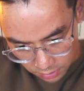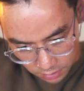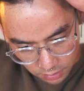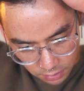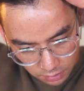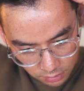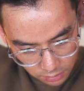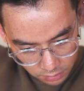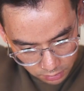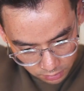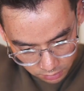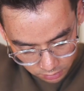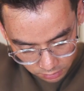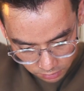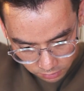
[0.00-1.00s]

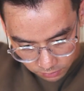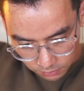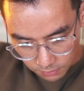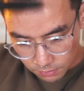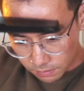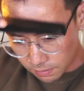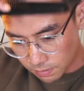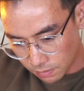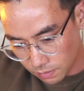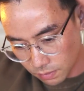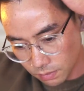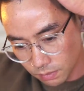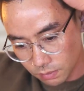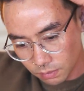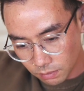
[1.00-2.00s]

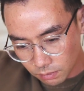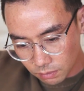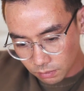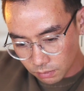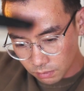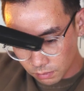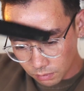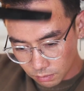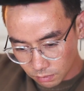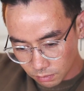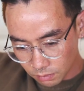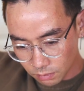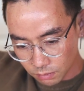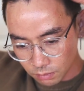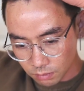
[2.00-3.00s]

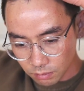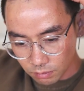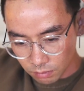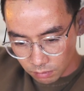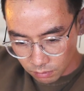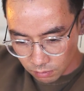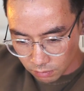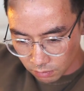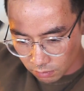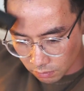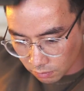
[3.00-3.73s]
Nothing is said.